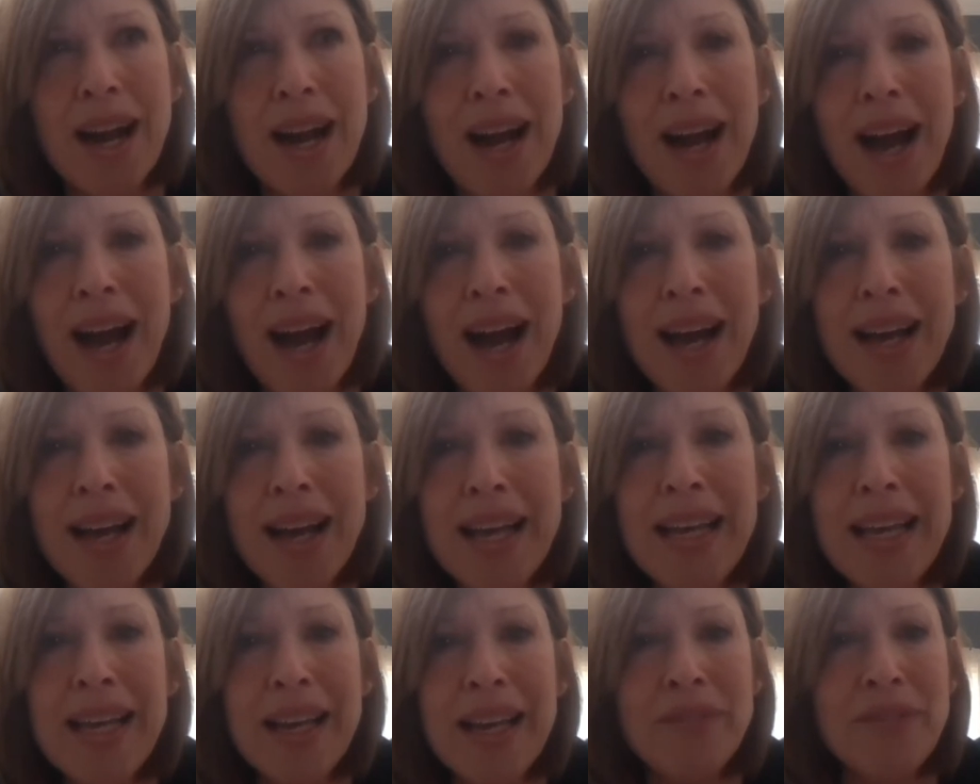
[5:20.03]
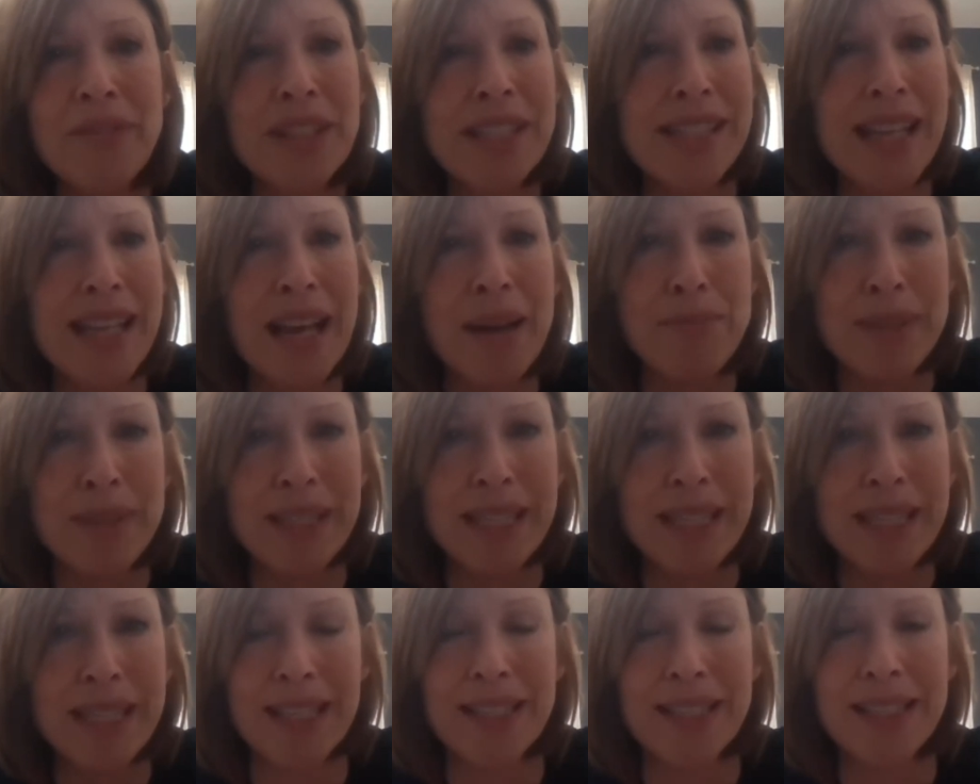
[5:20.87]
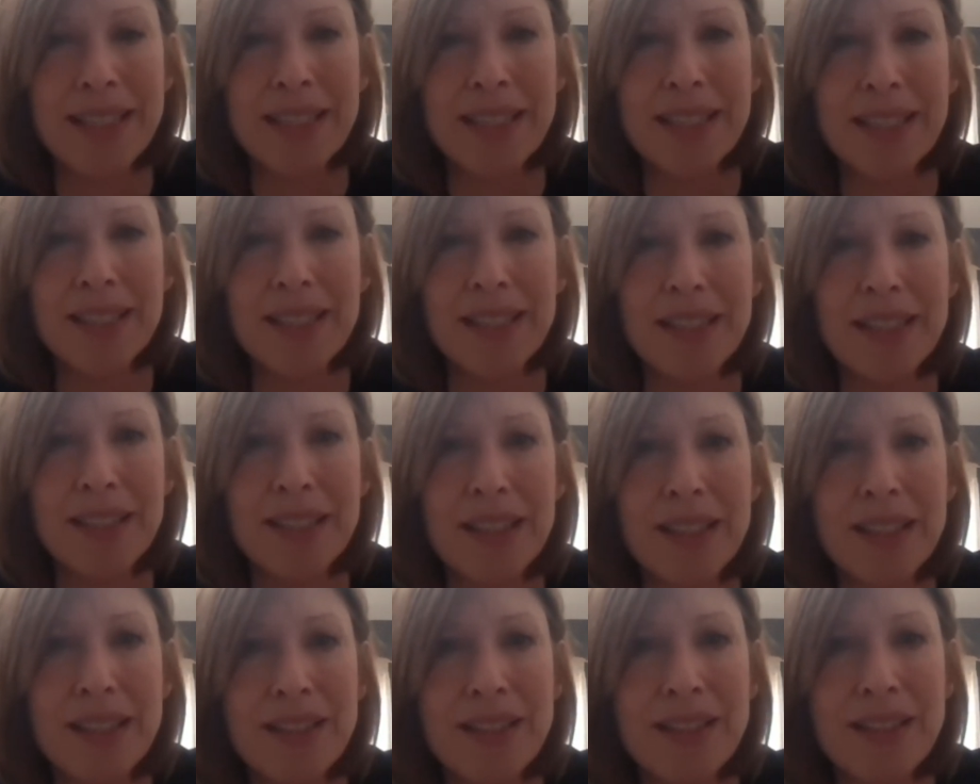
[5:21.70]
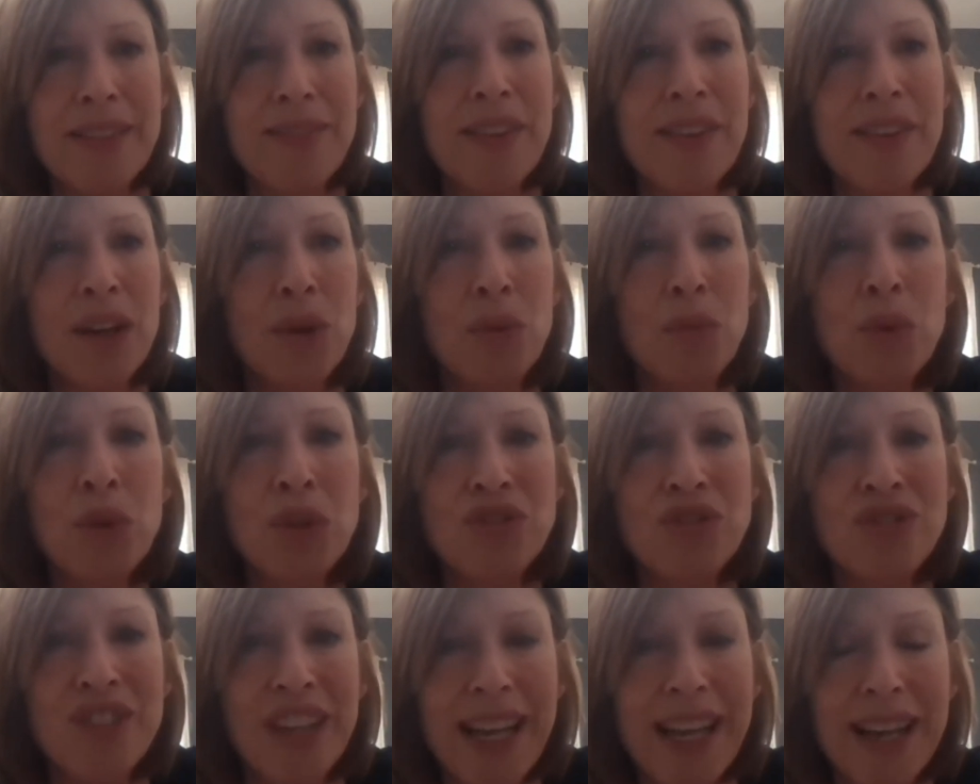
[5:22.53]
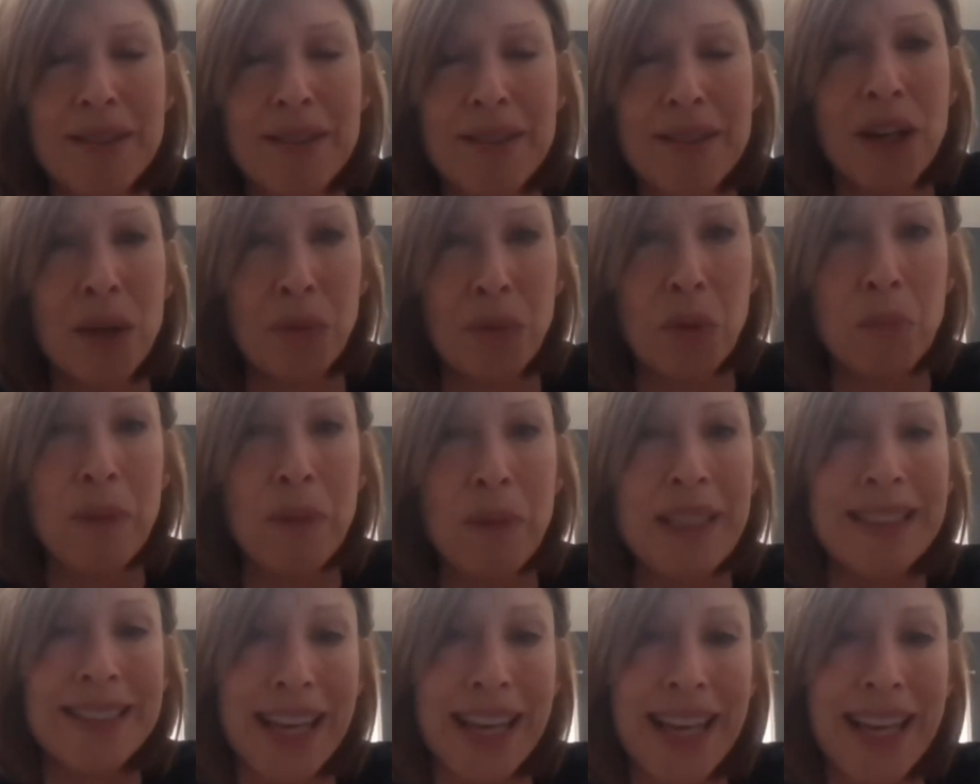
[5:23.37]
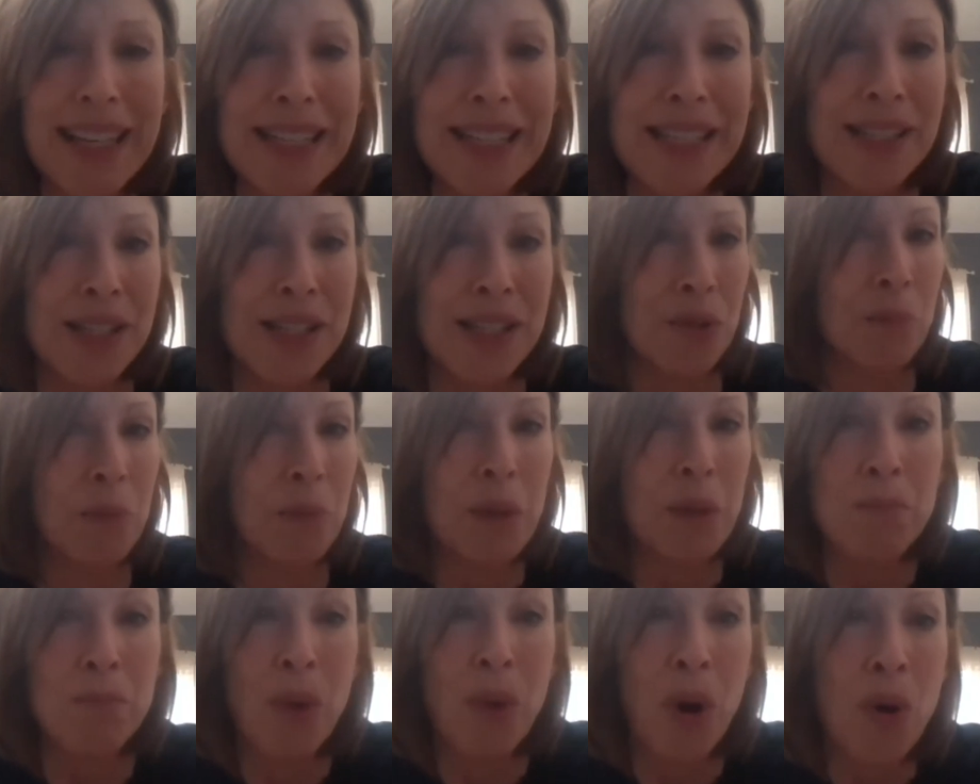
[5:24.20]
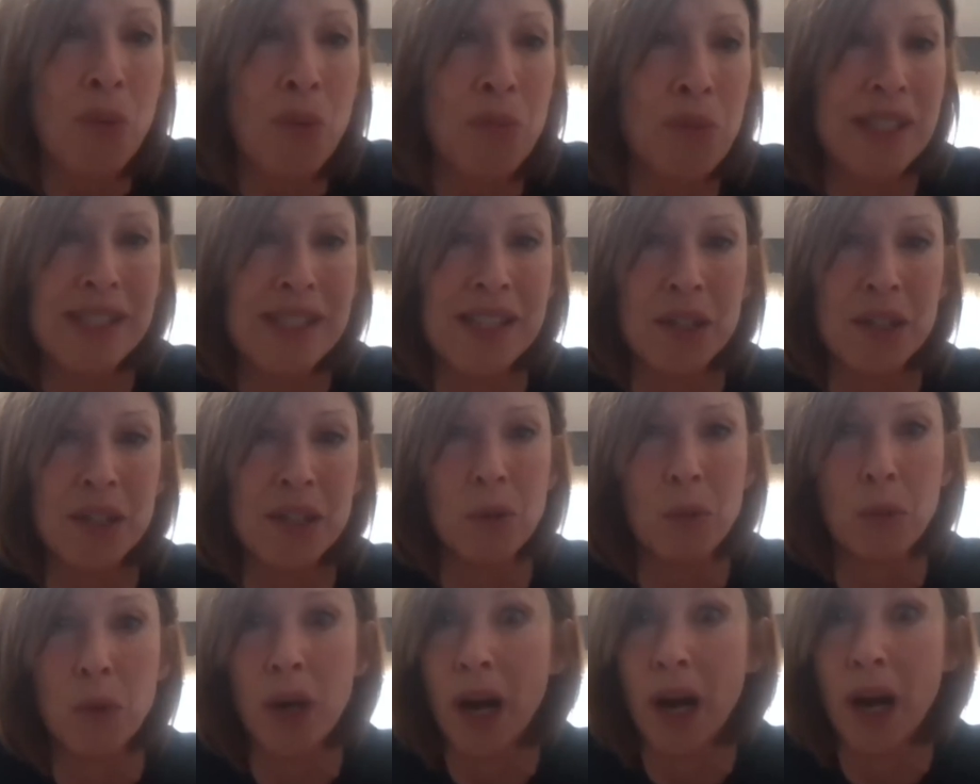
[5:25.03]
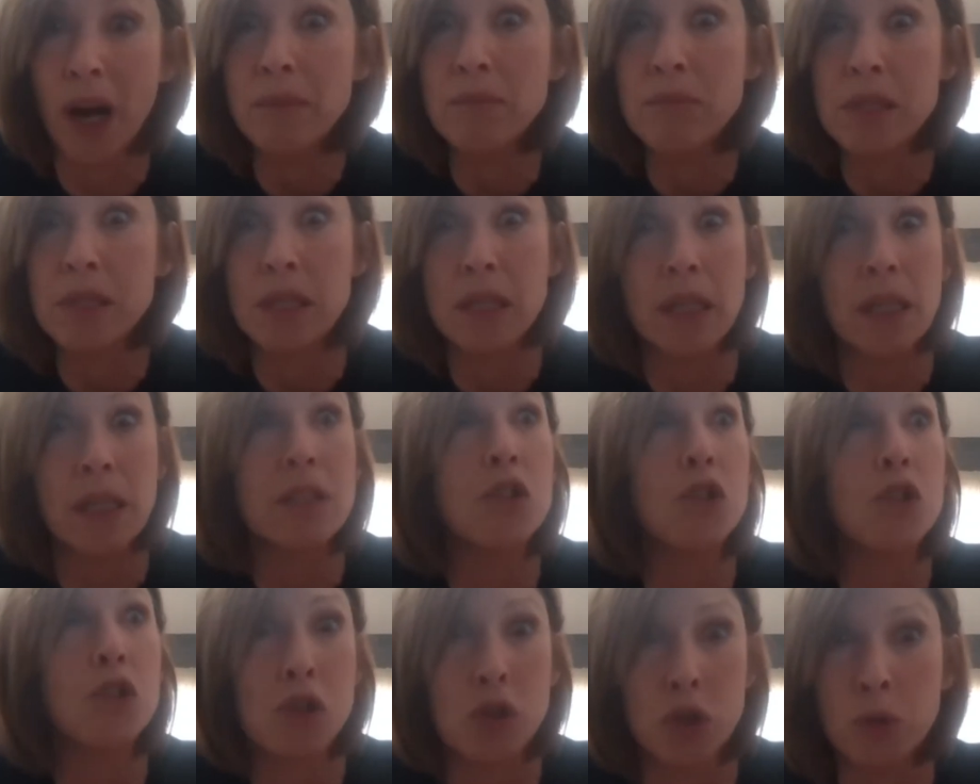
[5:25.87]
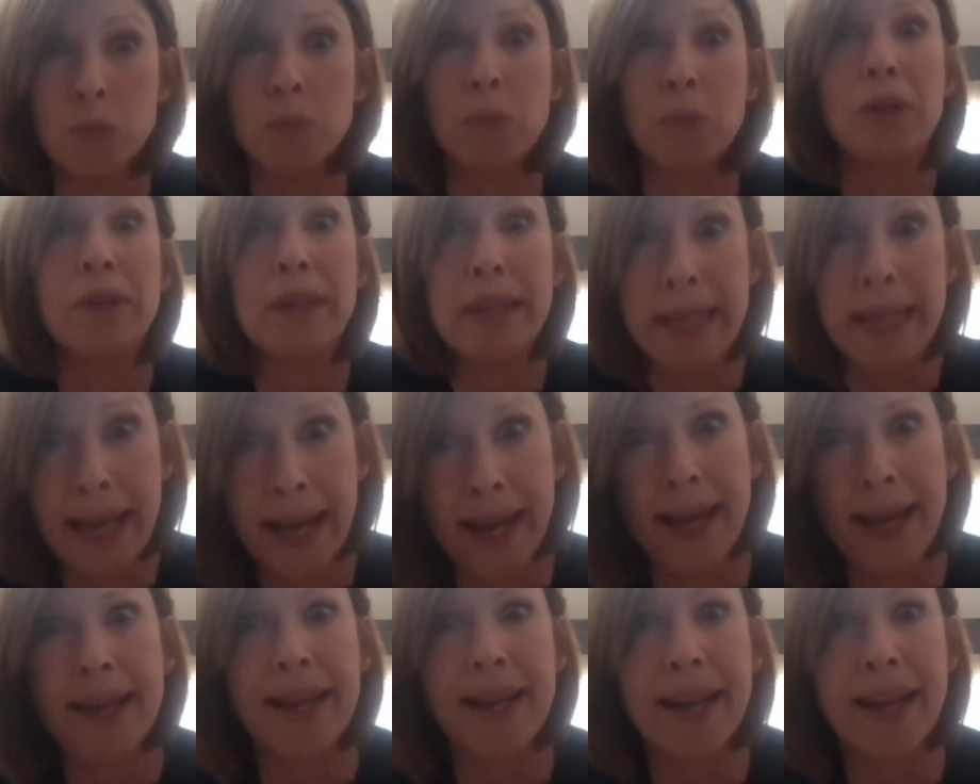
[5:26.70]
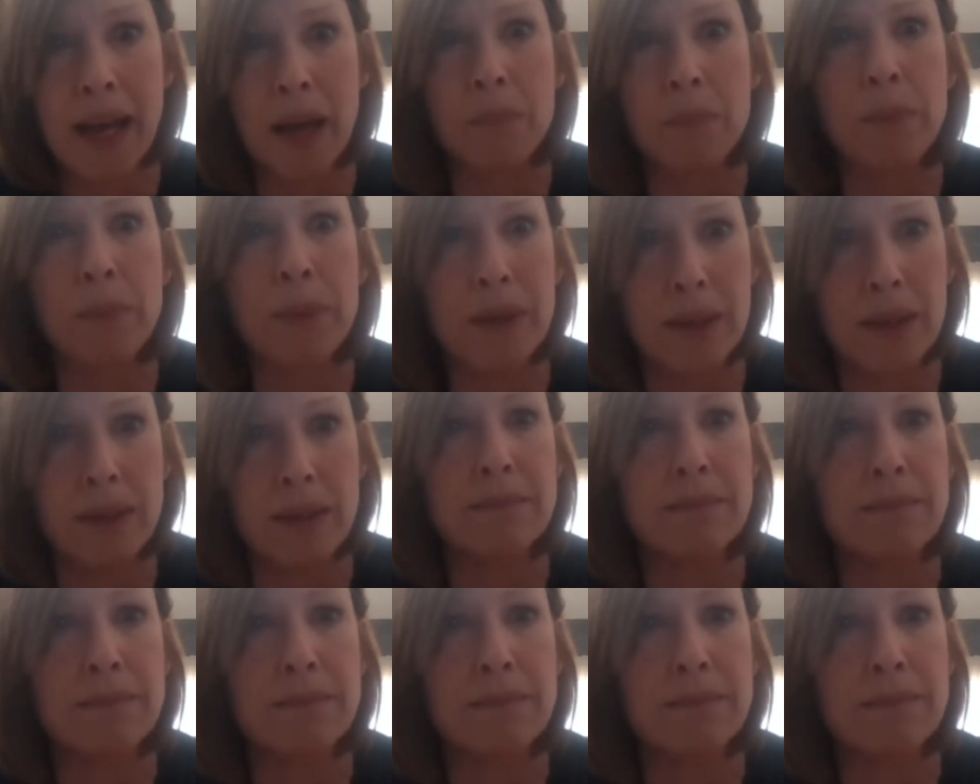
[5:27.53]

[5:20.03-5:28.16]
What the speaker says: I have accepted that there will be days, there will be moments where I'm like super not happy.